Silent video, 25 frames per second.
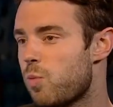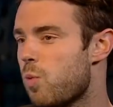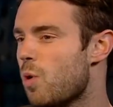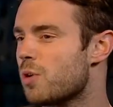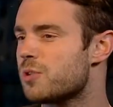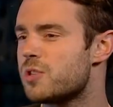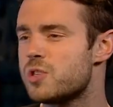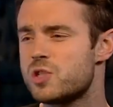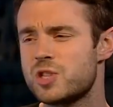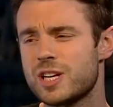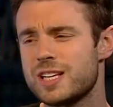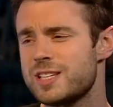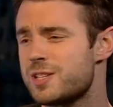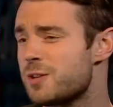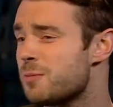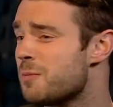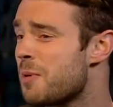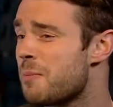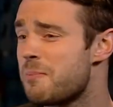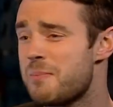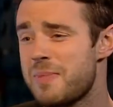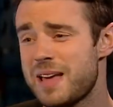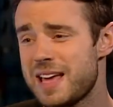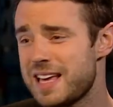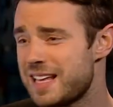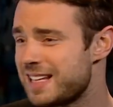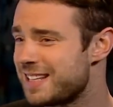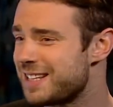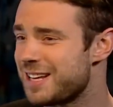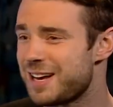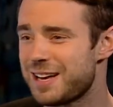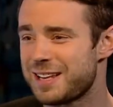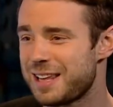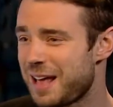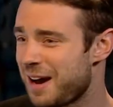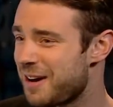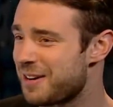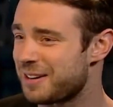What does gentleman mean
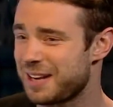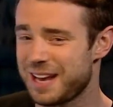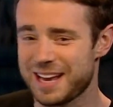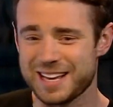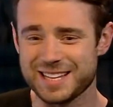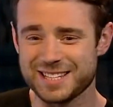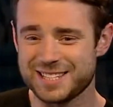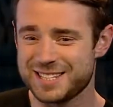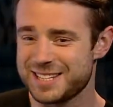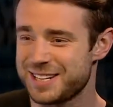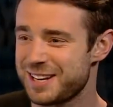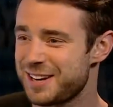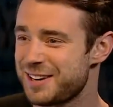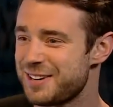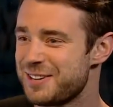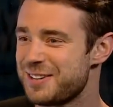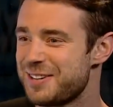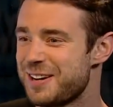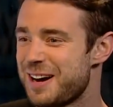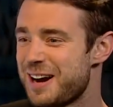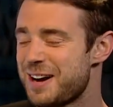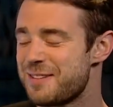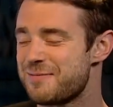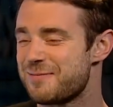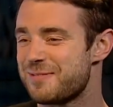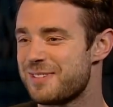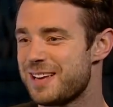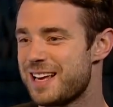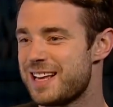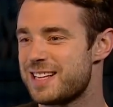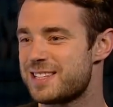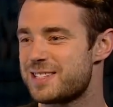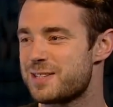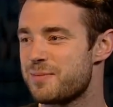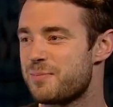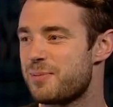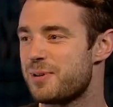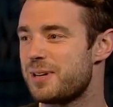nowadays?
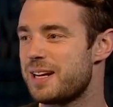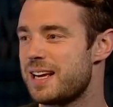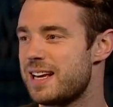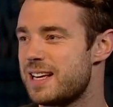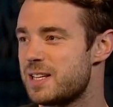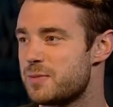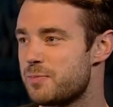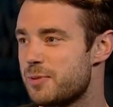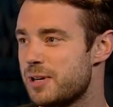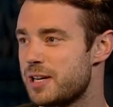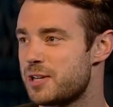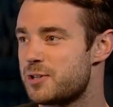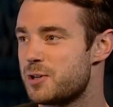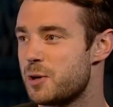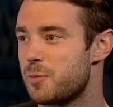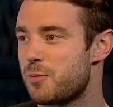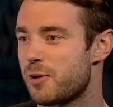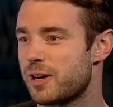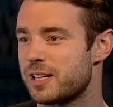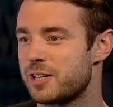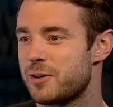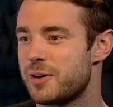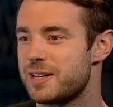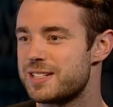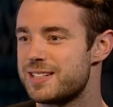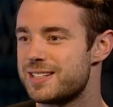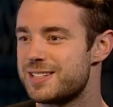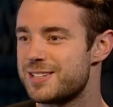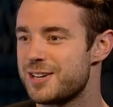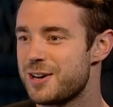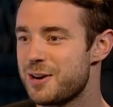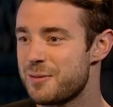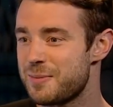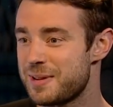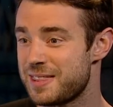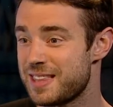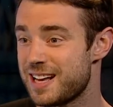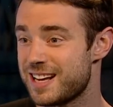It's a pretty superannuated
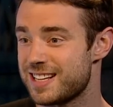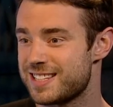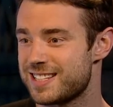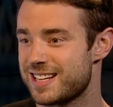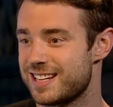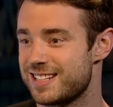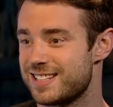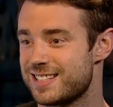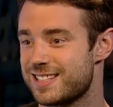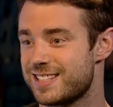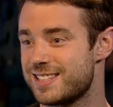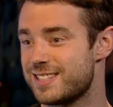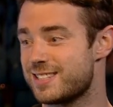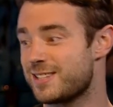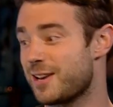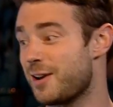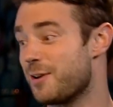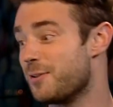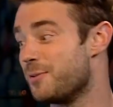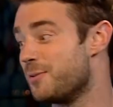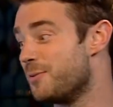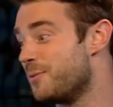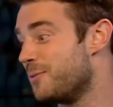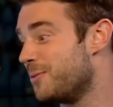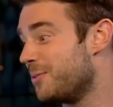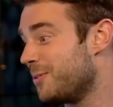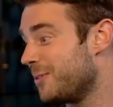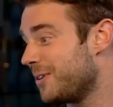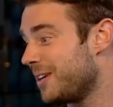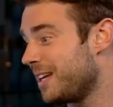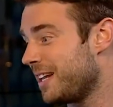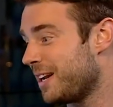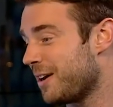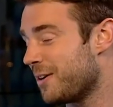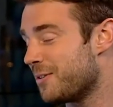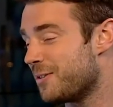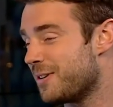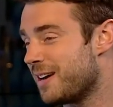term in that sense, and so
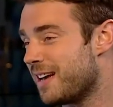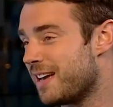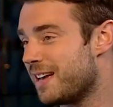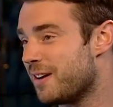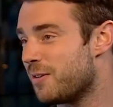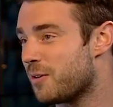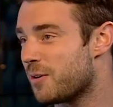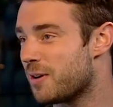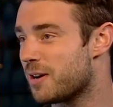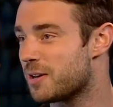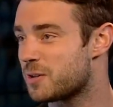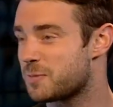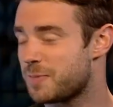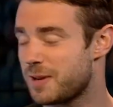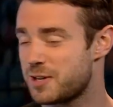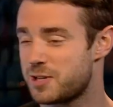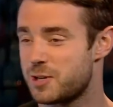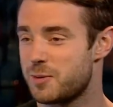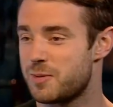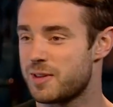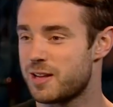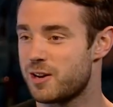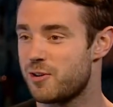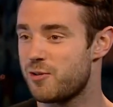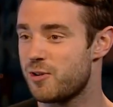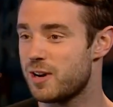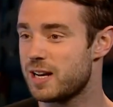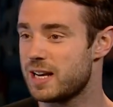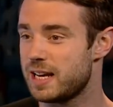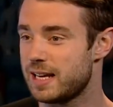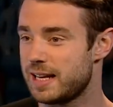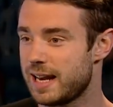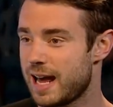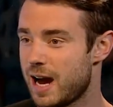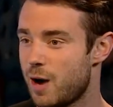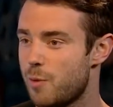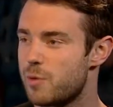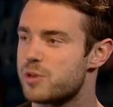especially within
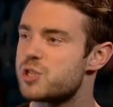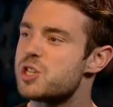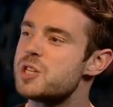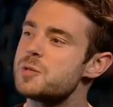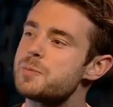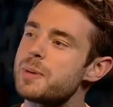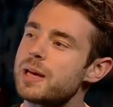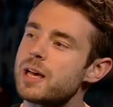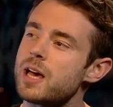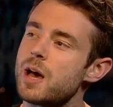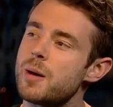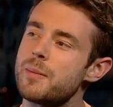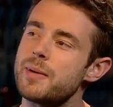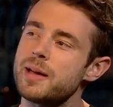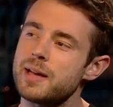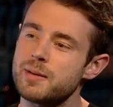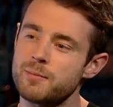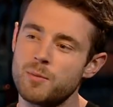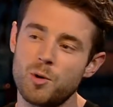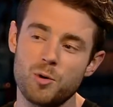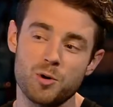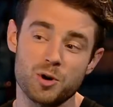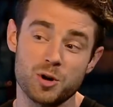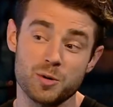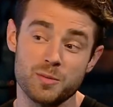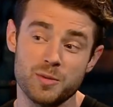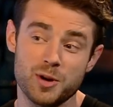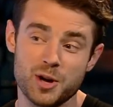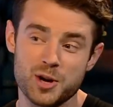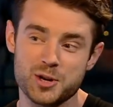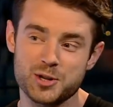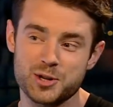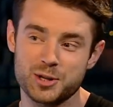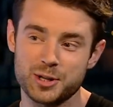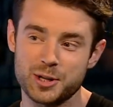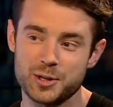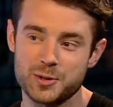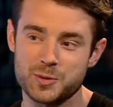cricket now, which is becoming more
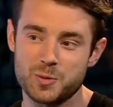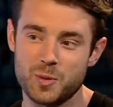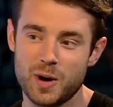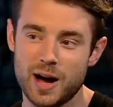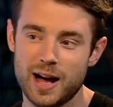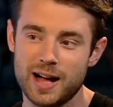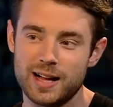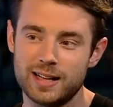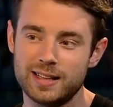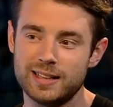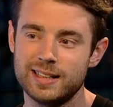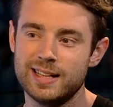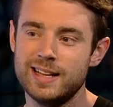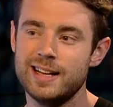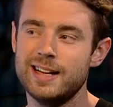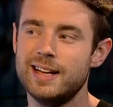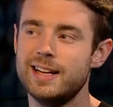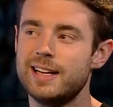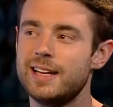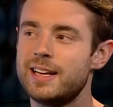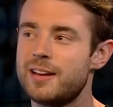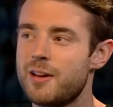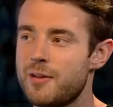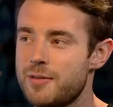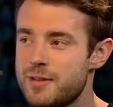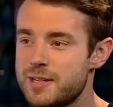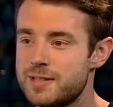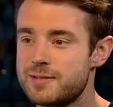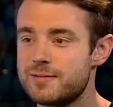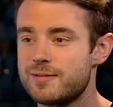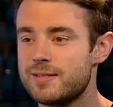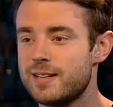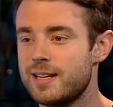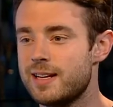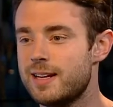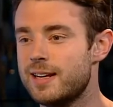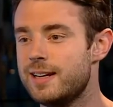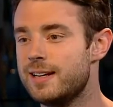commercial as well. Yeah, especially with the
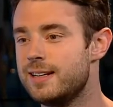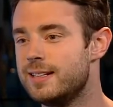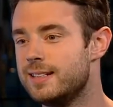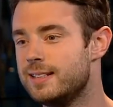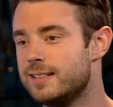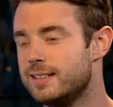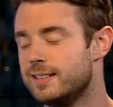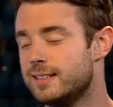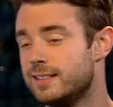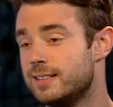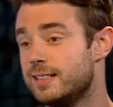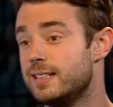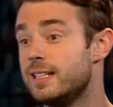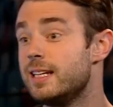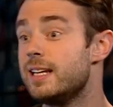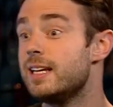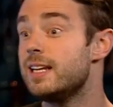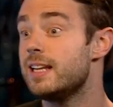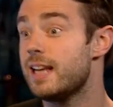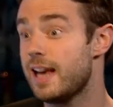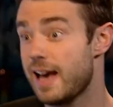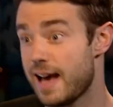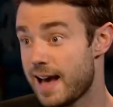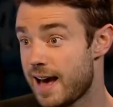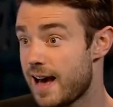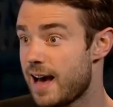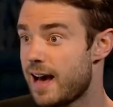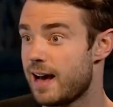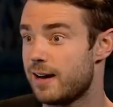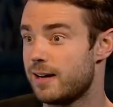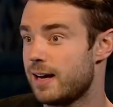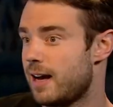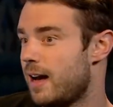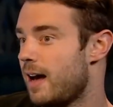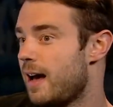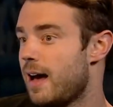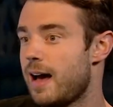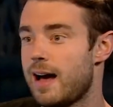2020 format
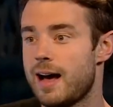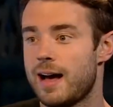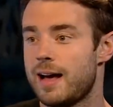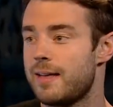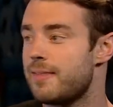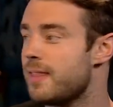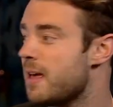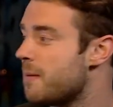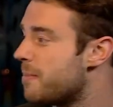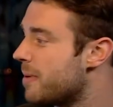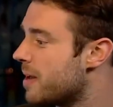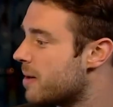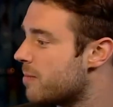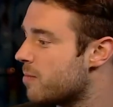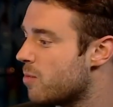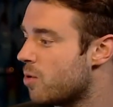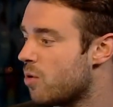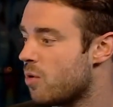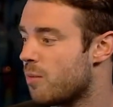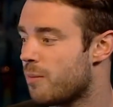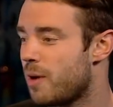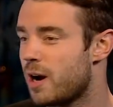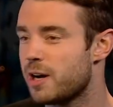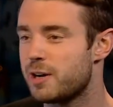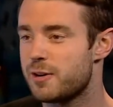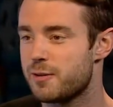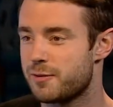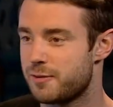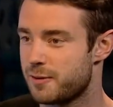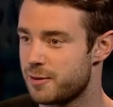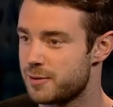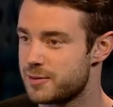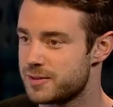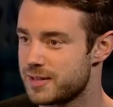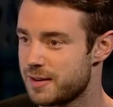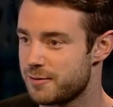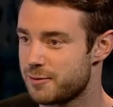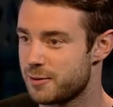as well. And there being more
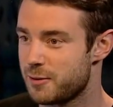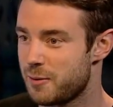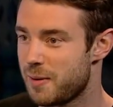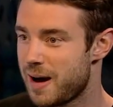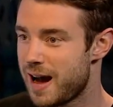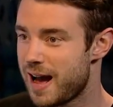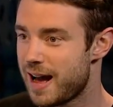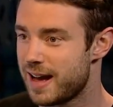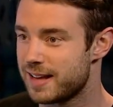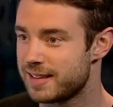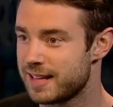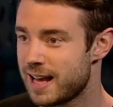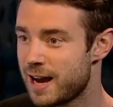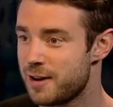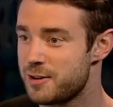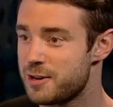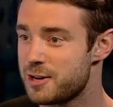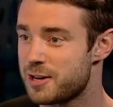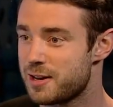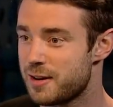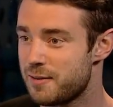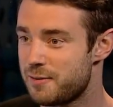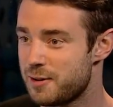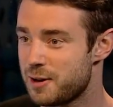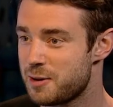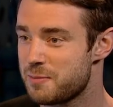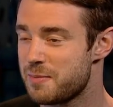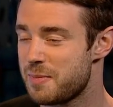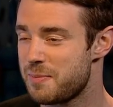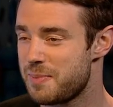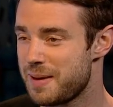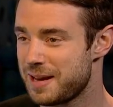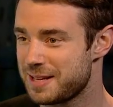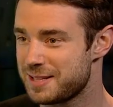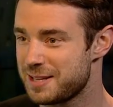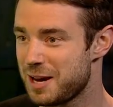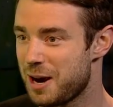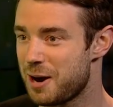microphones everywhere. Now, if you can be
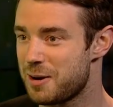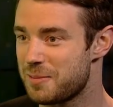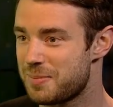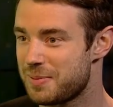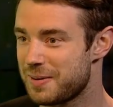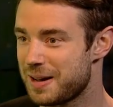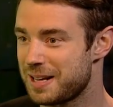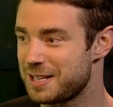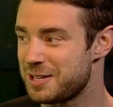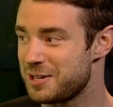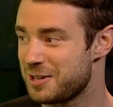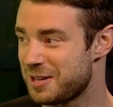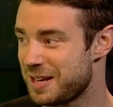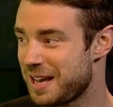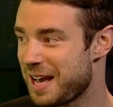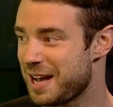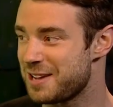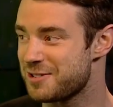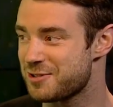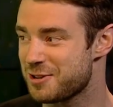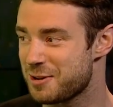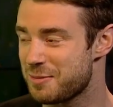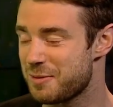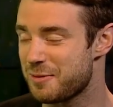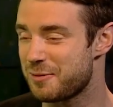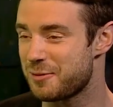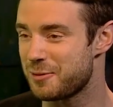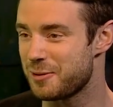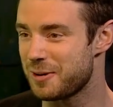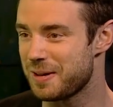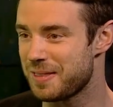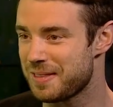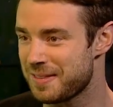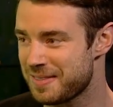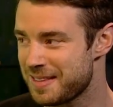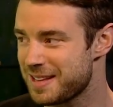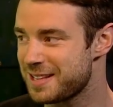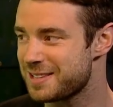picked up and you can get in trouble for
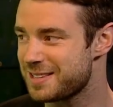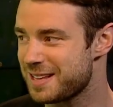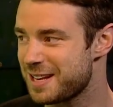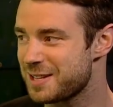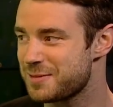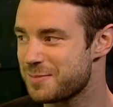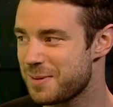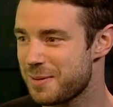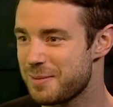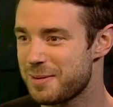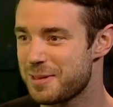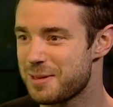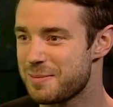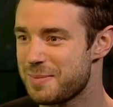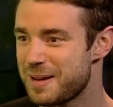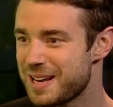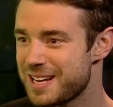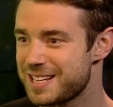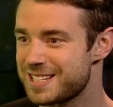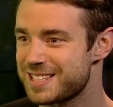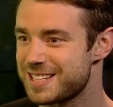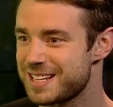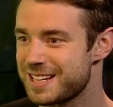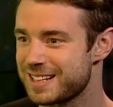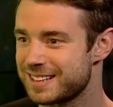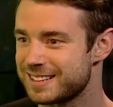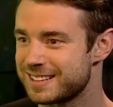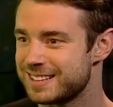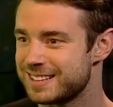it, then that's probably the biggest thing.